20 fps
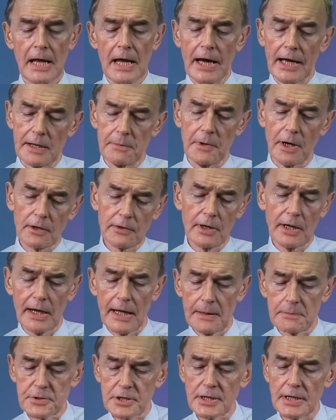And among the
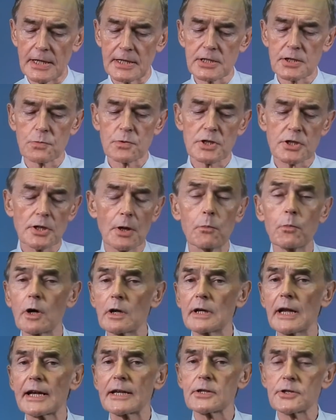lampstands was
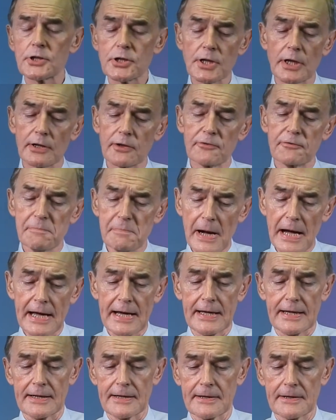someone like a son of
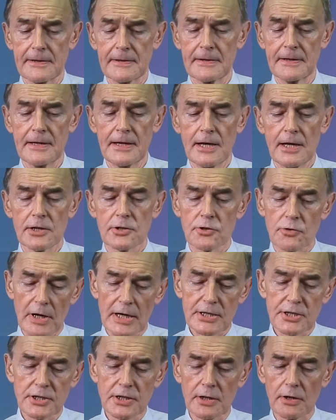man,
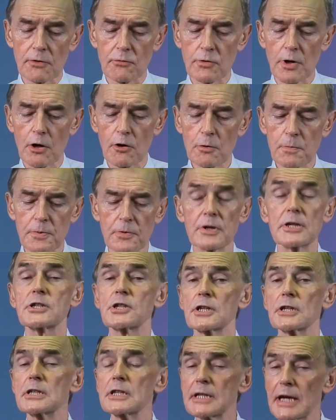dressed in a robe
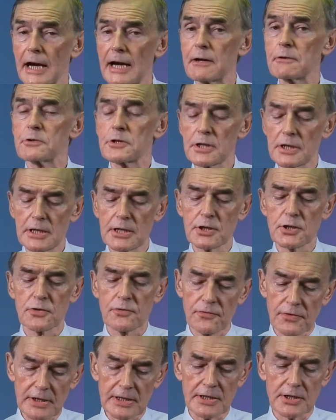reaching down to his
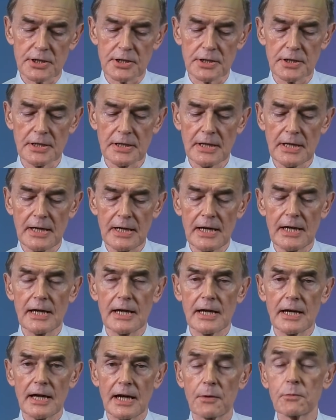feet,
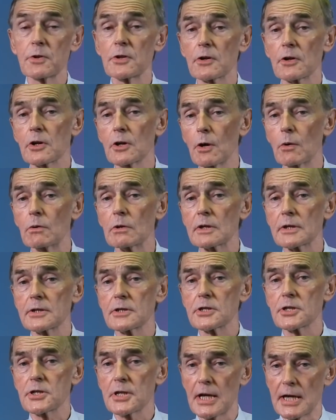and with a
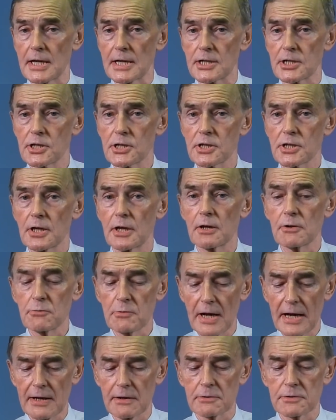golden sash
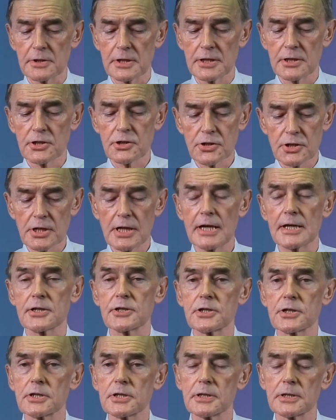around his
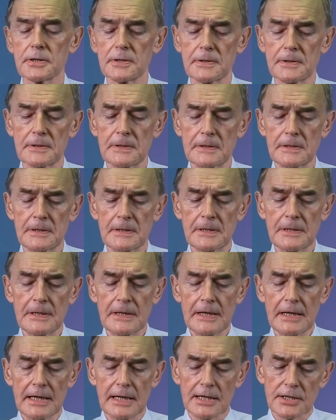chest.
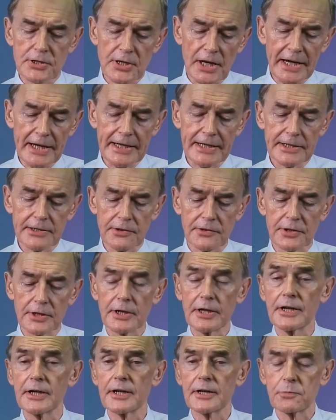His head and
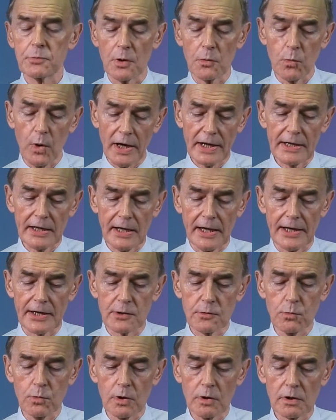hair were white
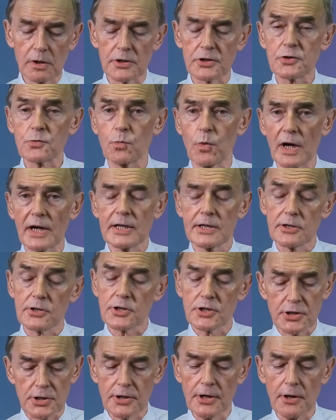like wool, as white as
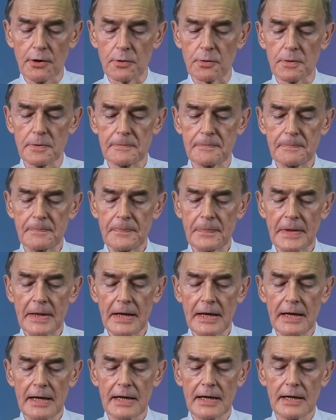snow,
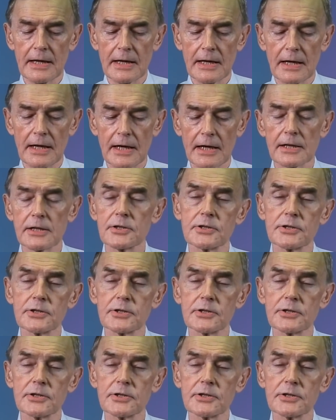and